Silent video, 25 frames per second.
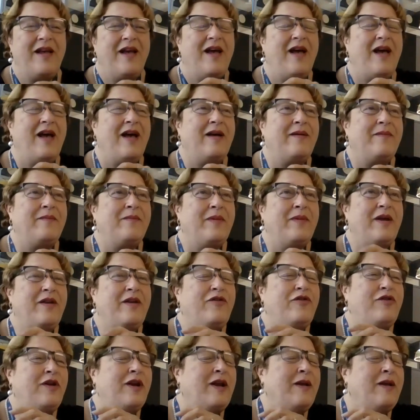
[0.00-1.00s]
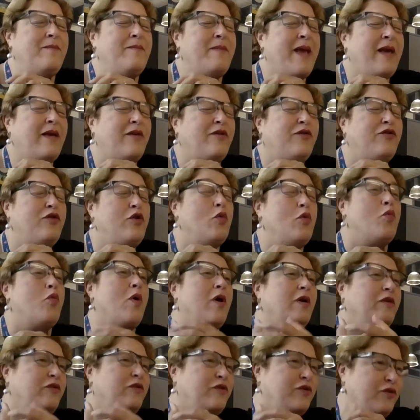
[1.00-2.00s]
It really makes you
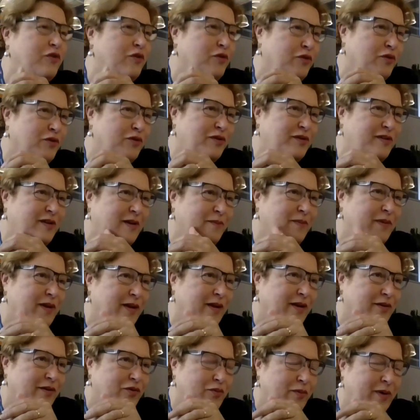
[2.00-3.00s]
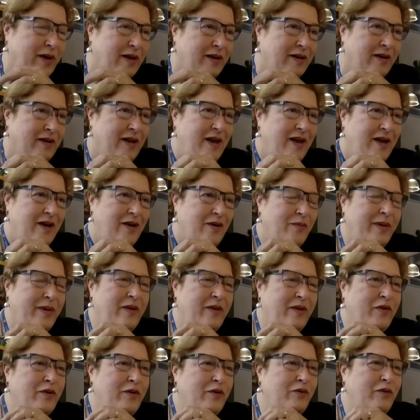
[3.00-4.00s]
want to do something as well. We
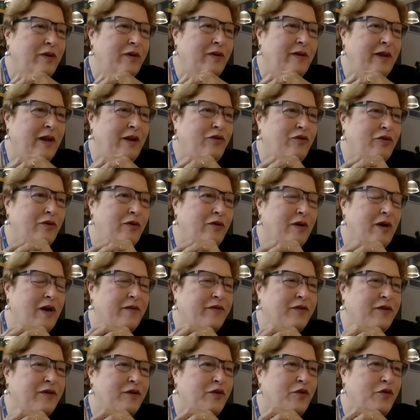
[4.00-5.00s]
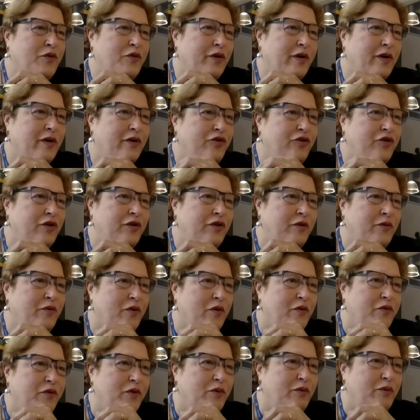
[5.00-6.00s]
even need to look after this for our children, for
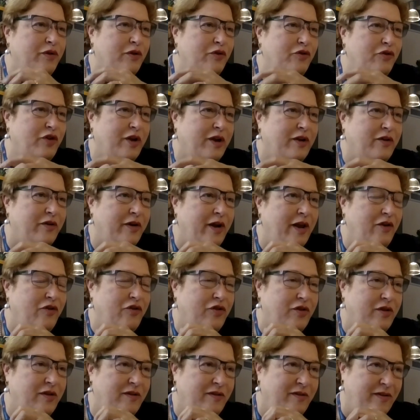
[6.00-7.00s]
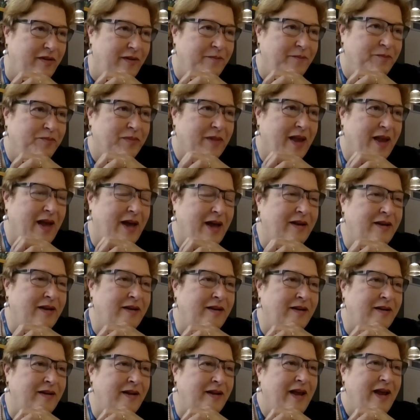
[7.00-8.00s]
future generations.
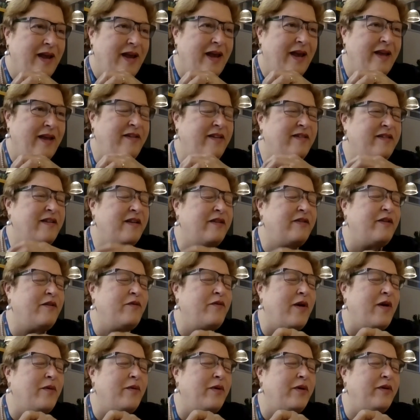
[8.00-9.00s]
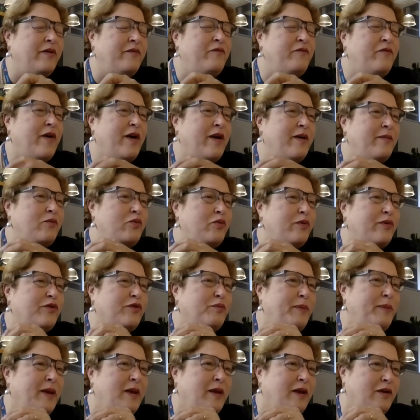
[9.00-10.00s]
And it is as if our environment was
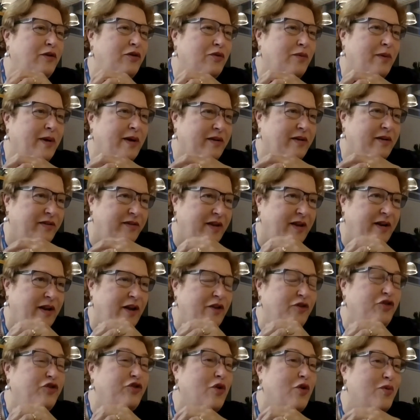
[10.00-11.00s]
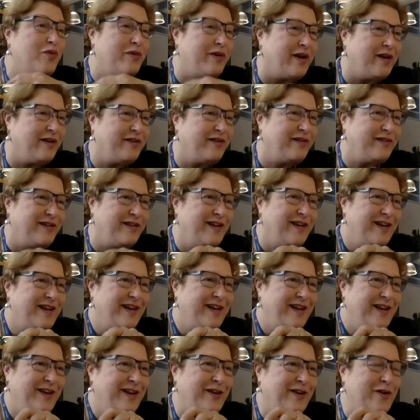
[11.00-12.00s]
speaking to us and has shown us,
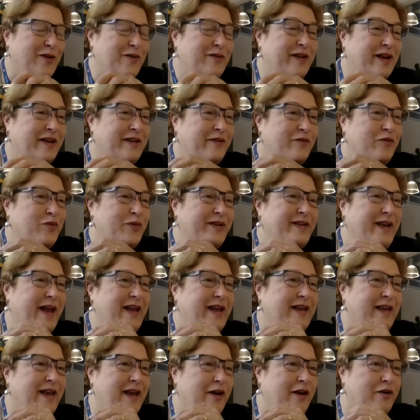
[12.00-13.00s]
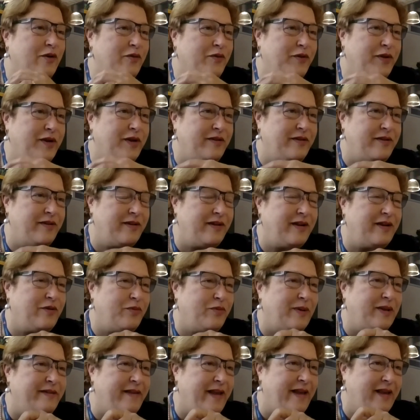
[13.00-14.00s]
that if we take care of it, it
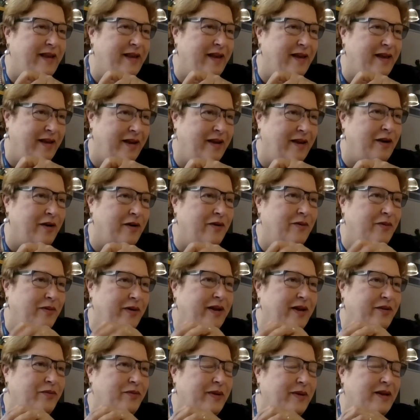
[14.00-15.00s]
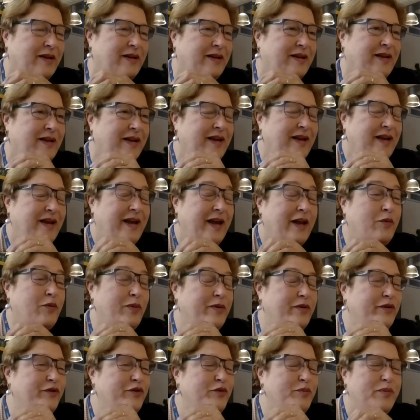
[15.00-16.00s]
will it will
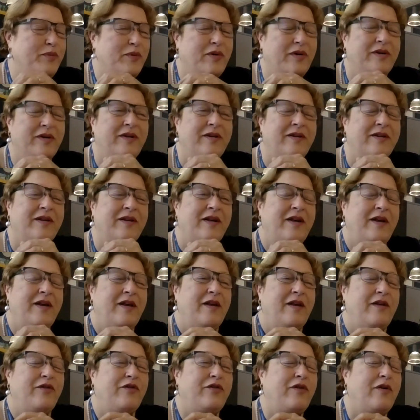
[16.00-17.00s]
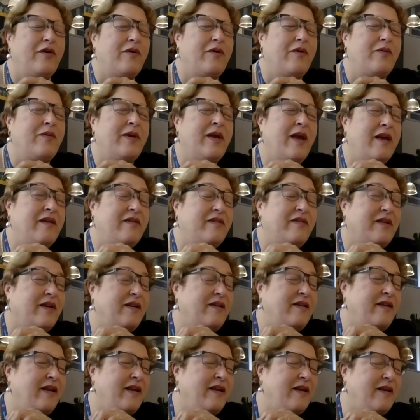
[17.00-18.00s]
respond. So yes, I
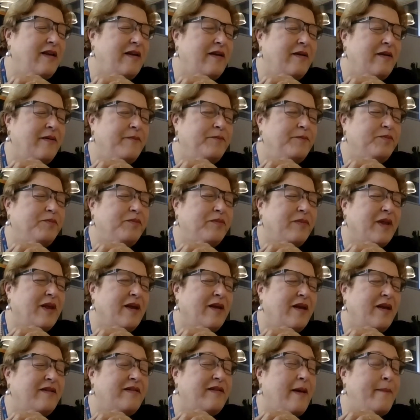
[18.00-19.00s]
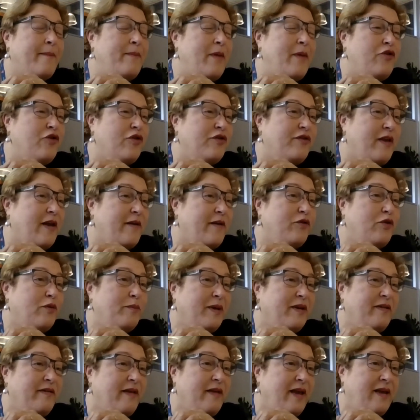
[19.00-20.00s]
think some measures have to be
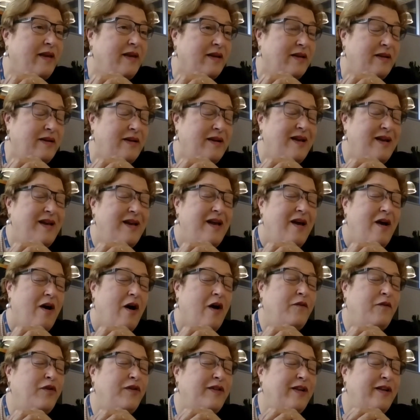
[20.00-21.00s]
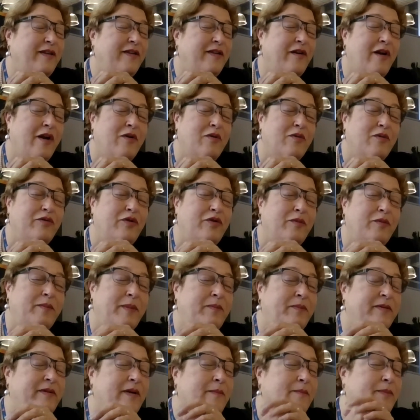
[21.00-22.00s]
taken. Obviously, there are going to be
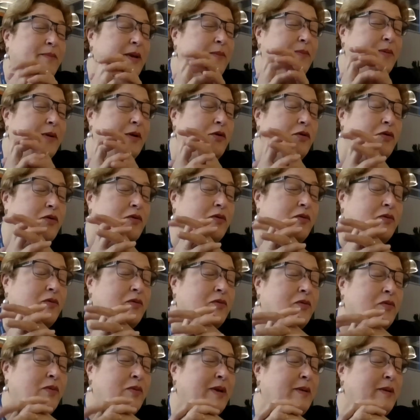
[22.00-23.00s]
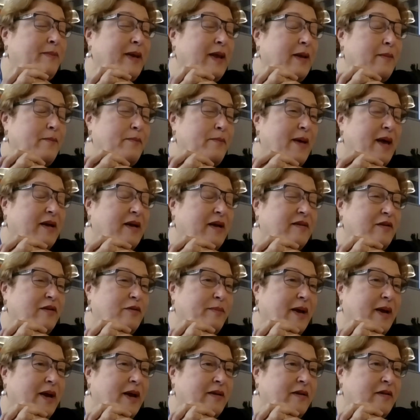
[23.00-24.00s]
some people who will be impacted
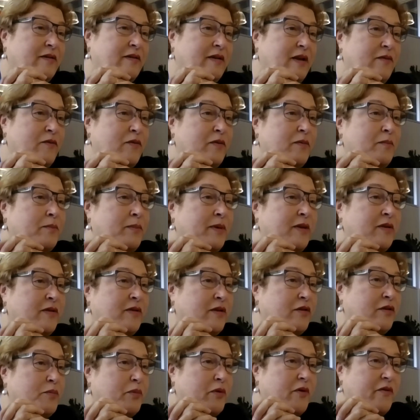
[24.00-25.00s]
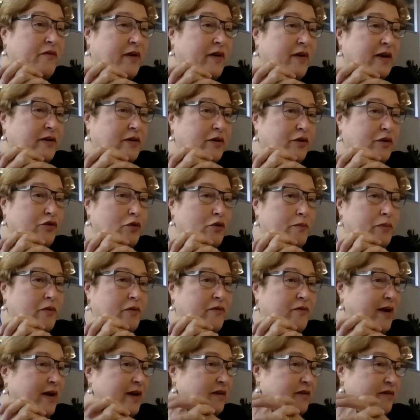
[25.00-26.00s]
by this, even business providers who
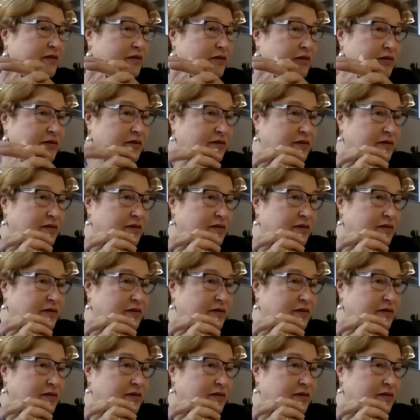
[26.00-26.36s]
provide certain